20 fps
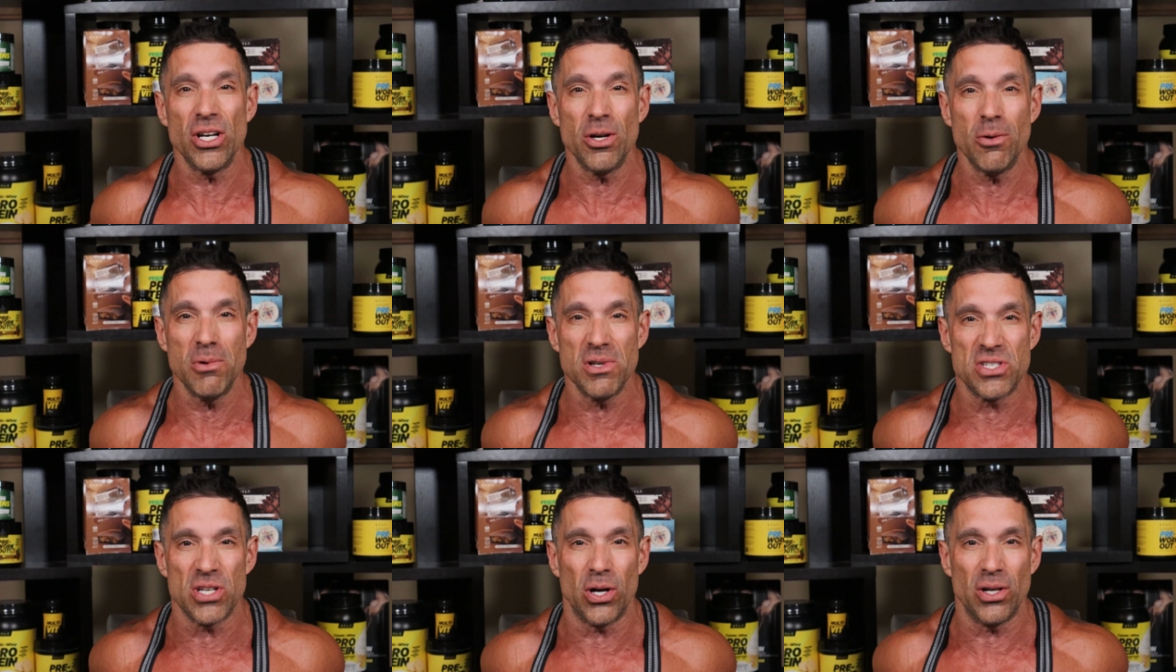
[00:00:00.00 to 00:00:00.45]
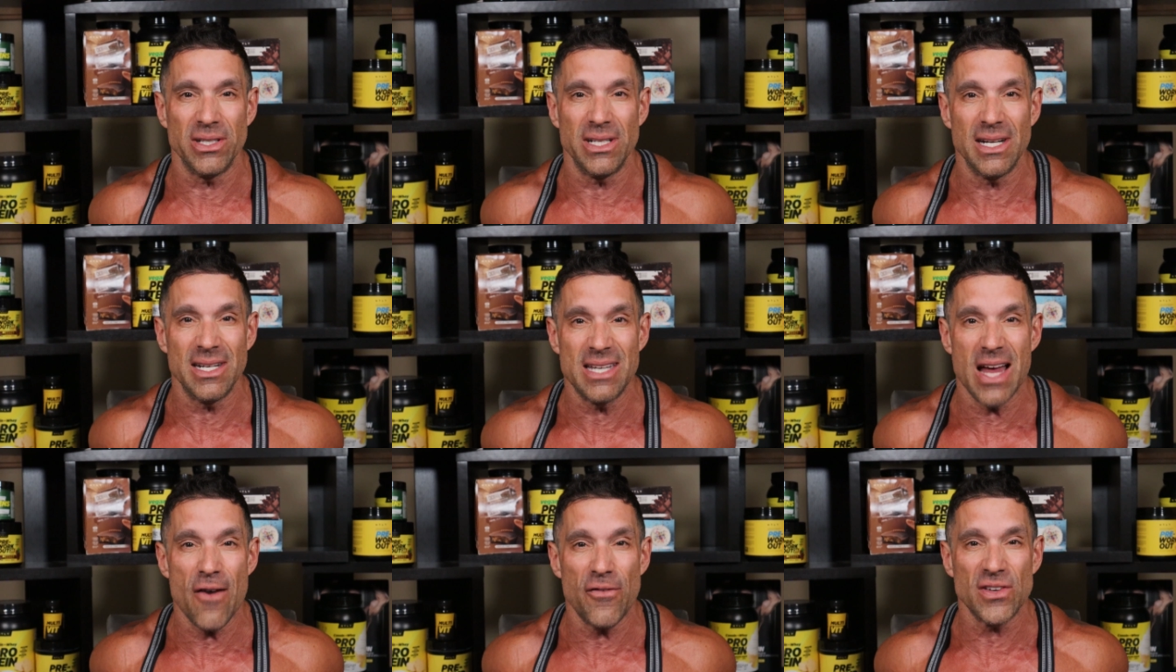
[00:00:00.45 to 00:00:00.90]
going to result in
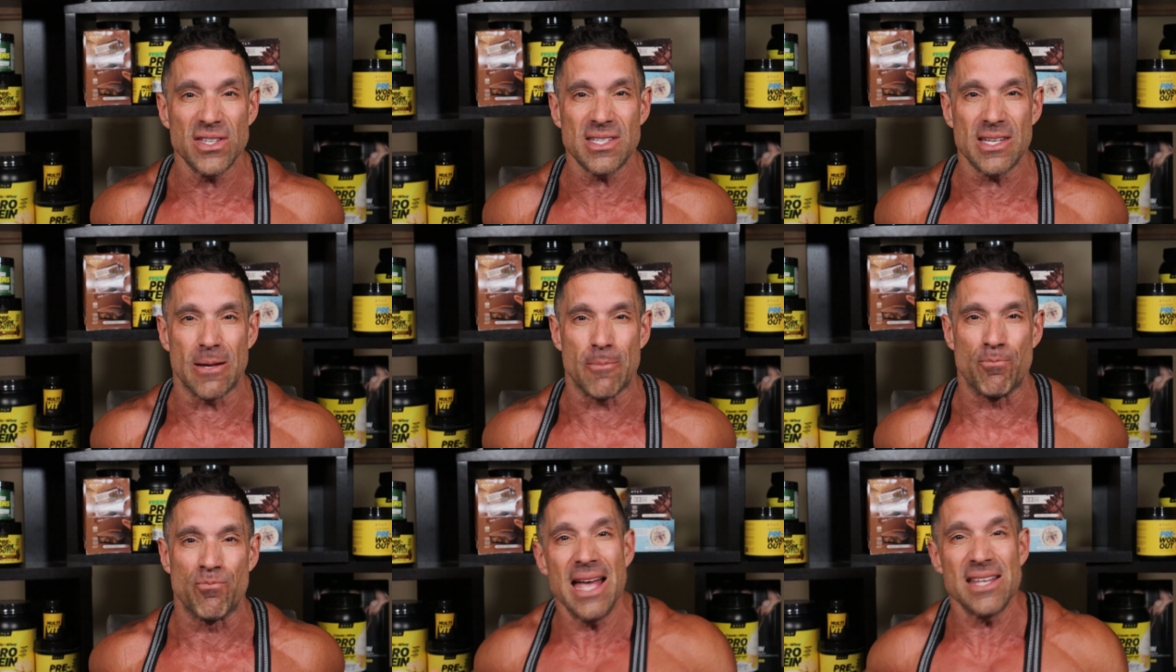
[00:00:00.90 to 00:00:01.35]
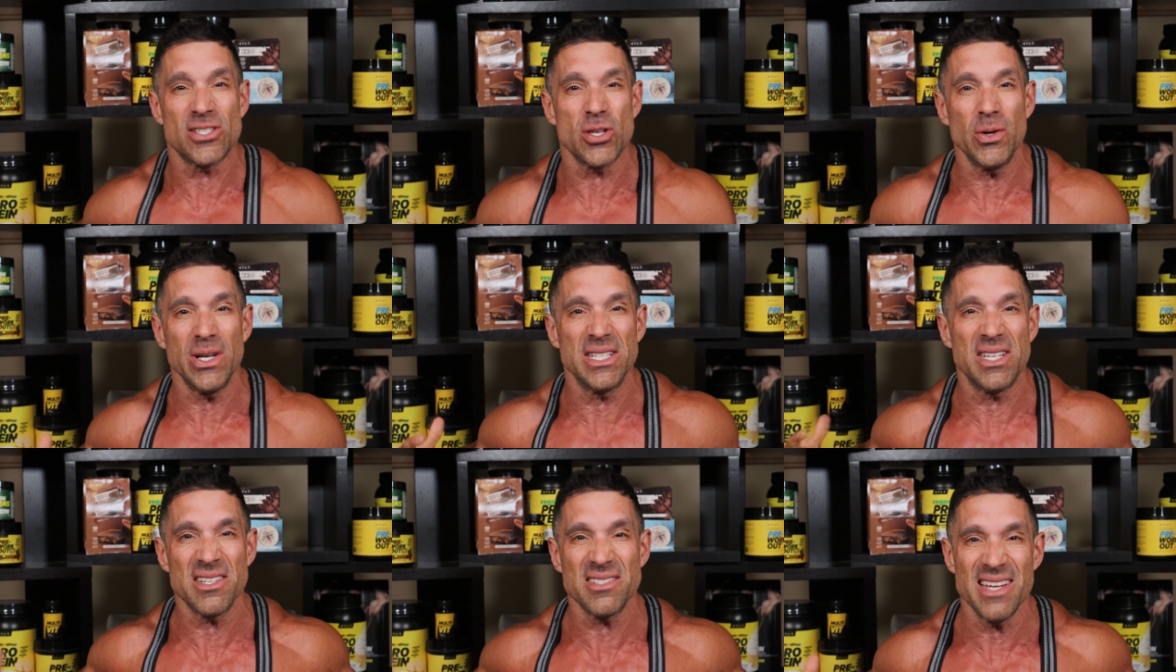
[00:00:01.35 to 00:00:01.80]
a deficit. And
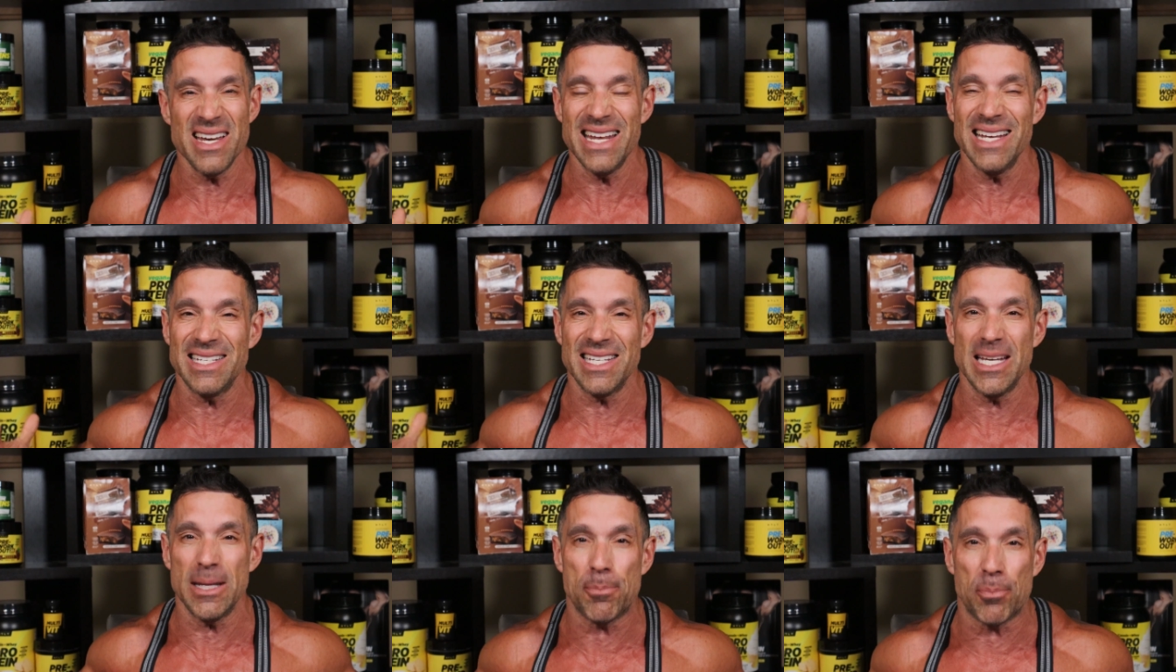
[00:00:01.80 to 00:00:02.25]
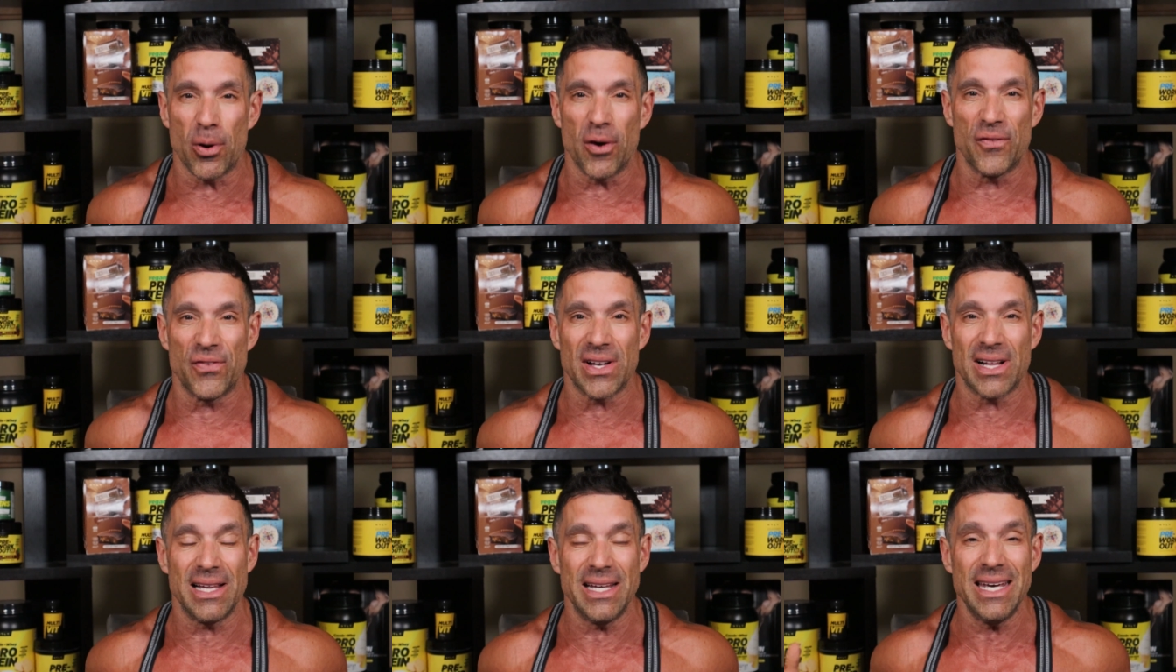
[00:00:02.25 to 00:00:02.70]
so he doesn't need to eat
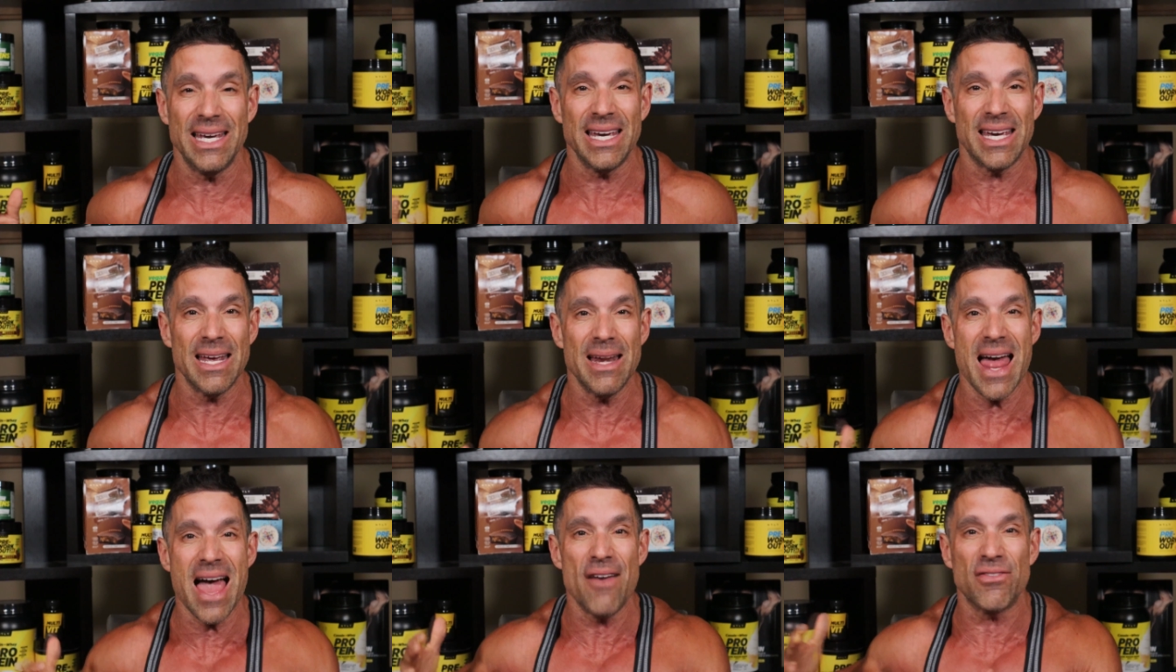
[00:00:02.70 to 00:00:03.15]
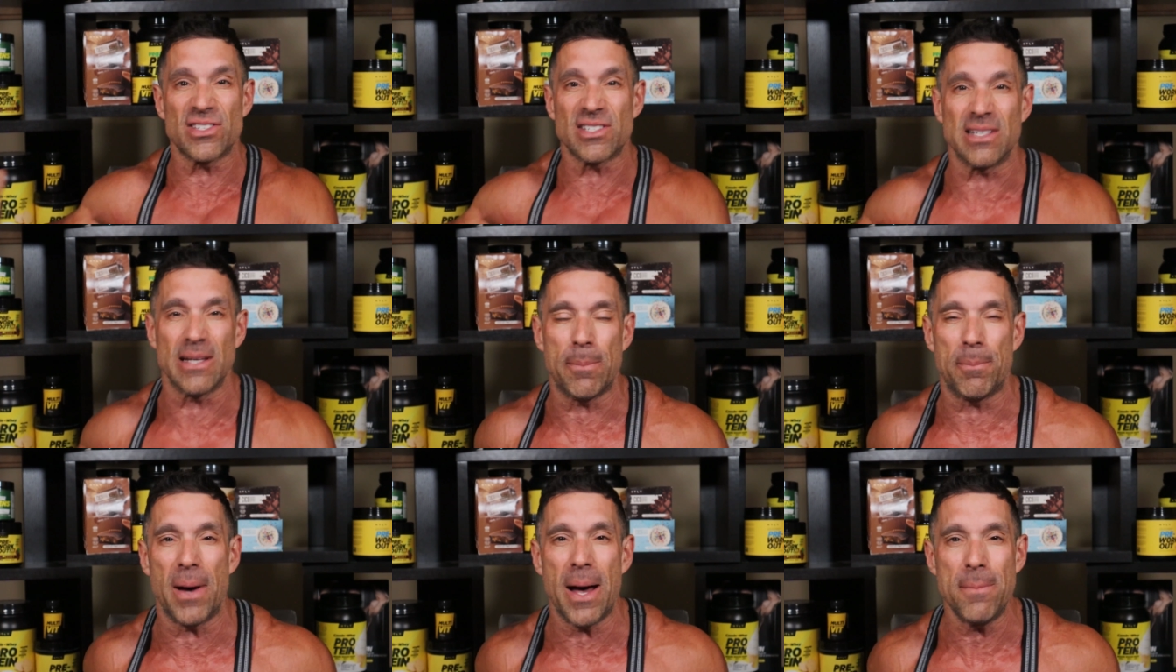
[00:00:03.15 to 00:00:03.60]
perfectly. He can have
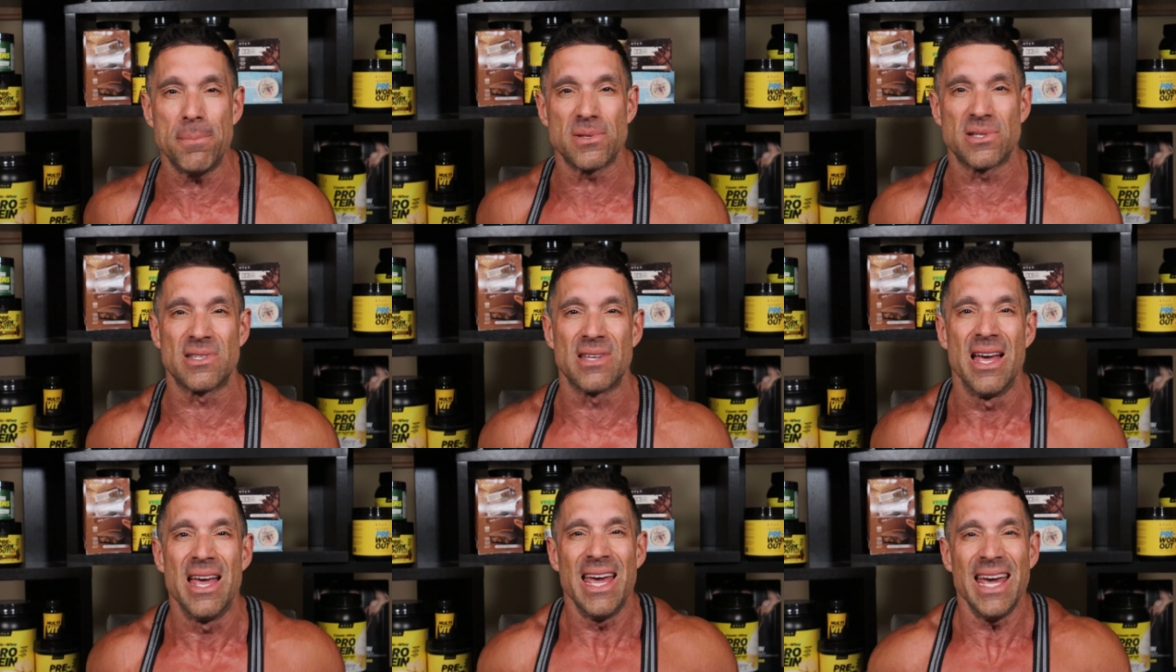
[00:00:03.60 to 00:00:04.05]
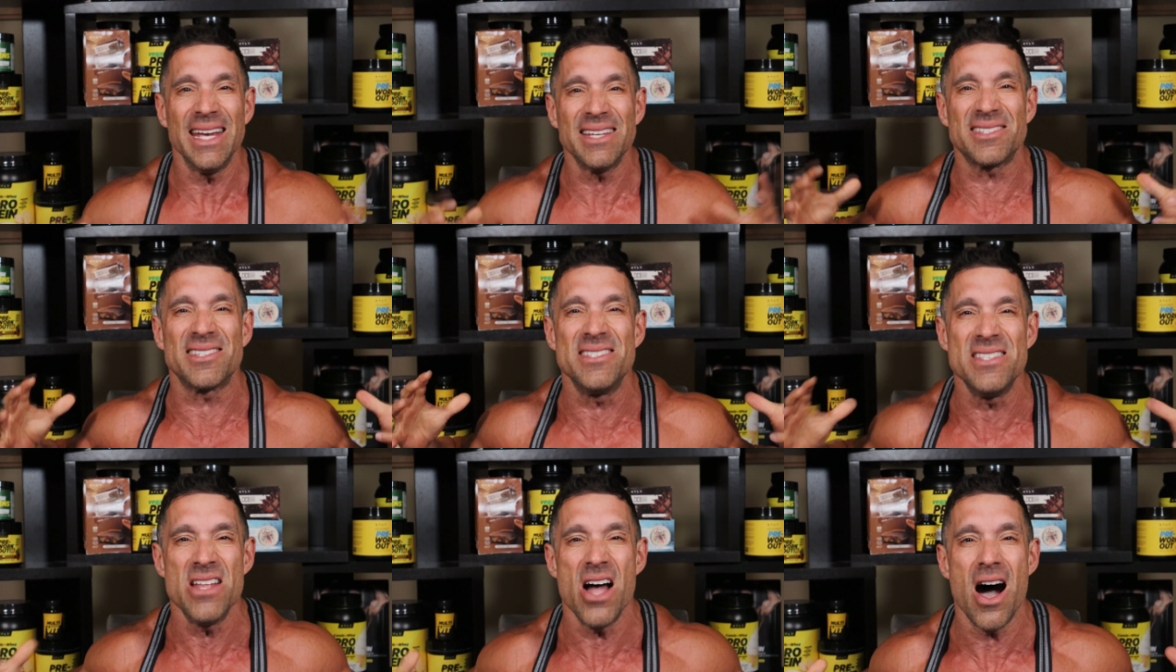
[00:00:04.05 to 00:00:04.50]
slip ups.
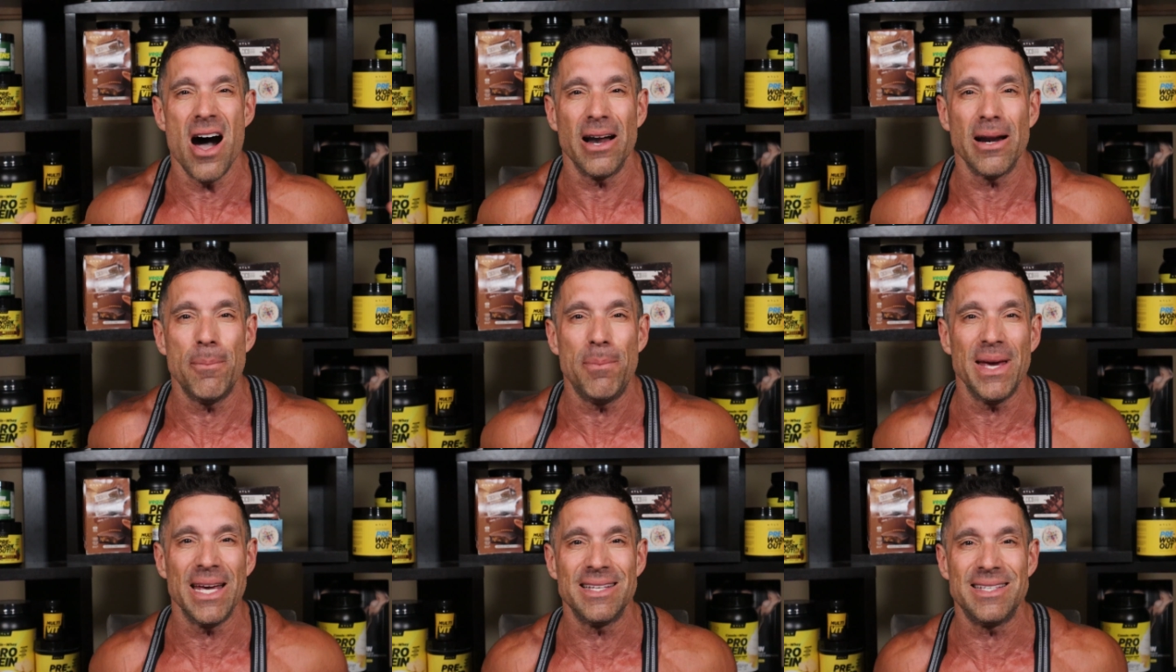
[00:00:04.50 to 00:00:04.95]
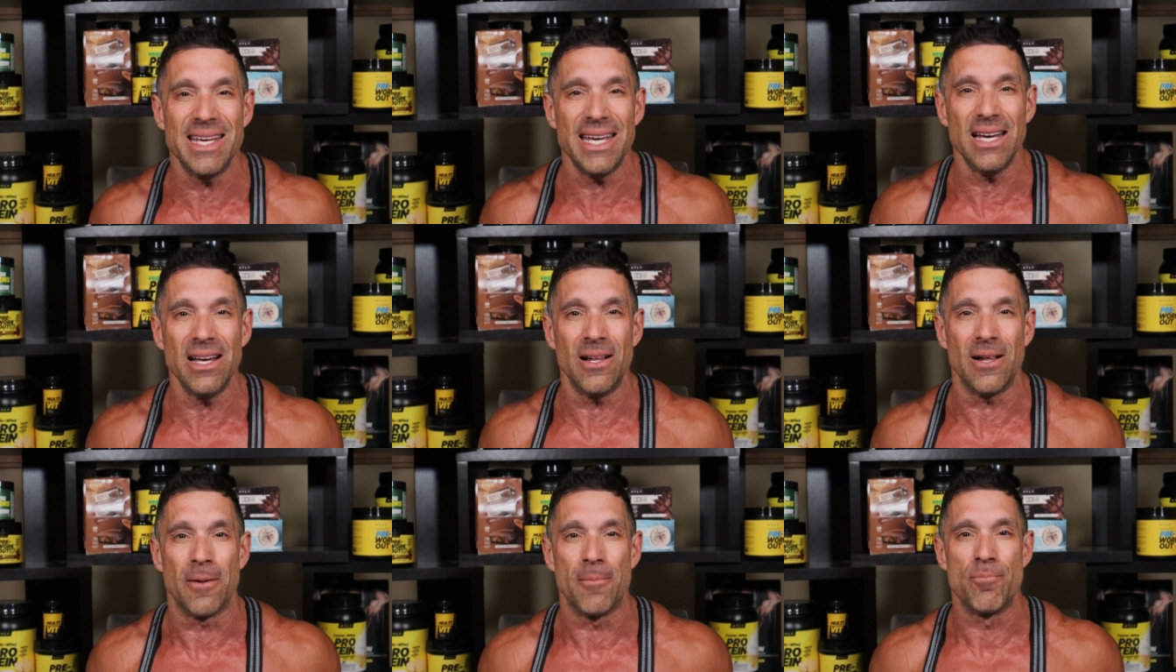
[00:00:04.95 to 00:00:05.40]
It's not a big
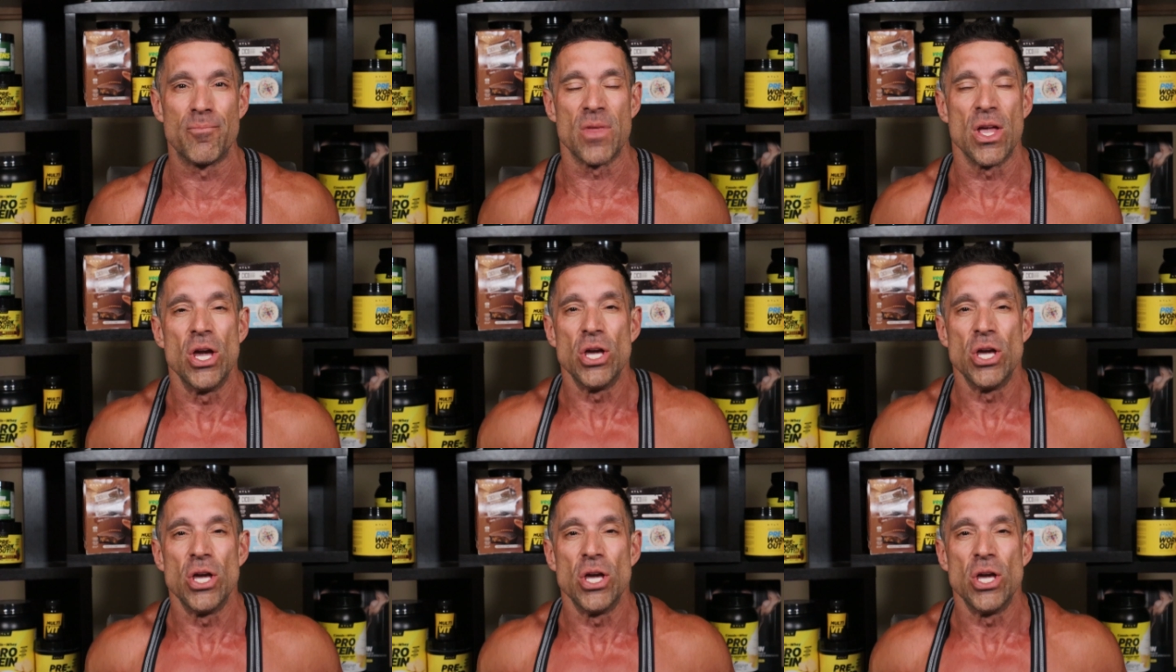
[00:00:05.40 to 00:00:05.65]
deal.